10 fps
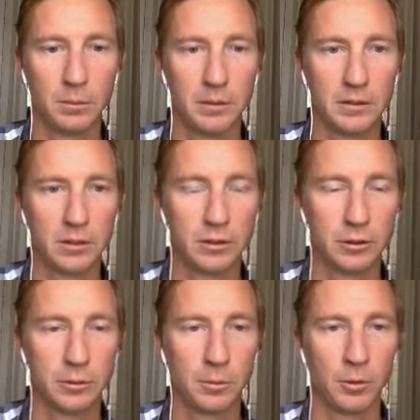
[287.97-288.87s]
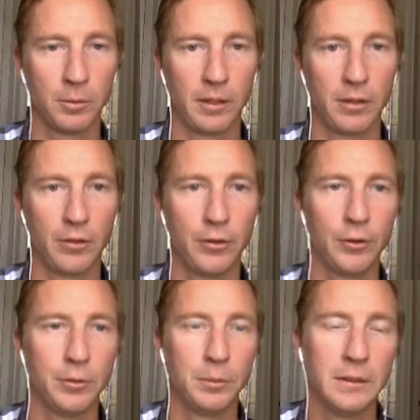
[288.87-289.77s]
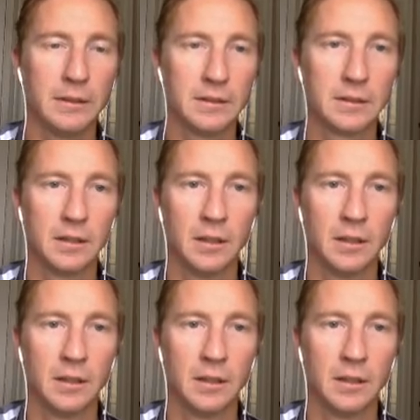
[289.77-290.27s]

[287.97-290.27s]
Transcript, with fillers: but it's also supported by a third piece.